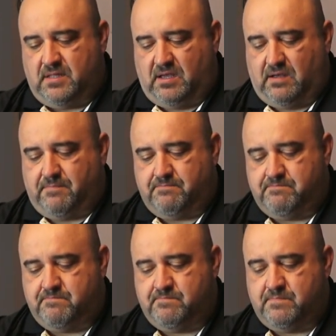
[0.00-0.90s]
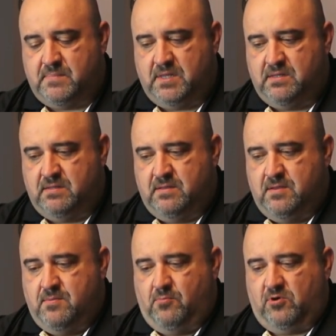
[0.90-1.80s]
Um,
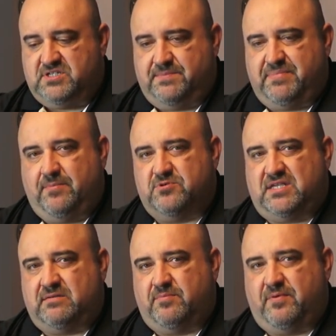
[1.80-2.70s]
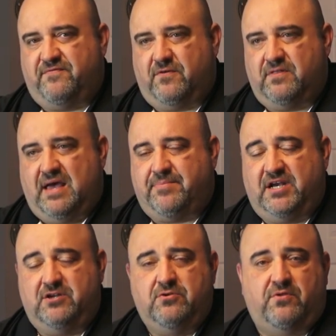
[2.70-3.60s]
More people seem to prefer that, but
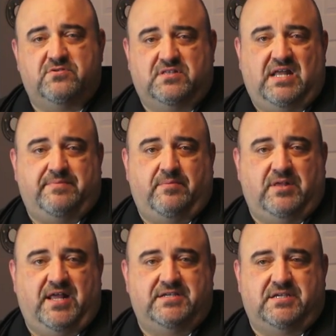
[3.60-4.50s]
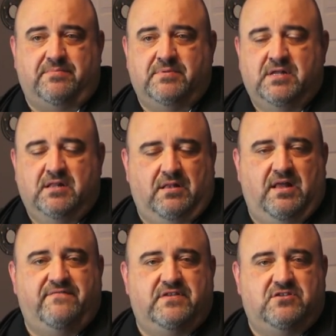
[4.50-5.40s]
I do know there's a lot of people that actually
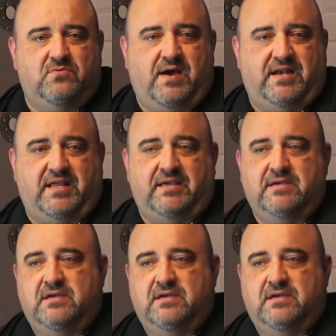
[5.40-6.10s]
love the two I D.